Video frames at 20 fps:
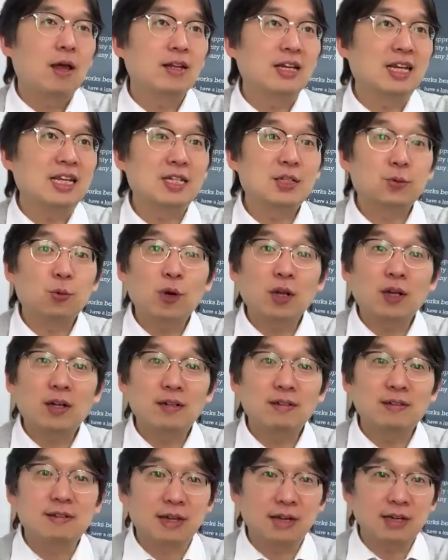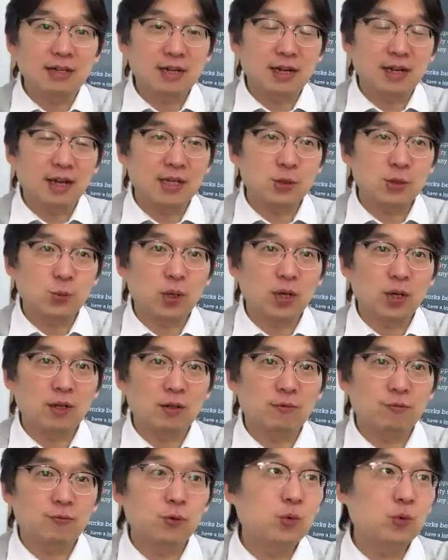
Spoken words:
And historical data as well.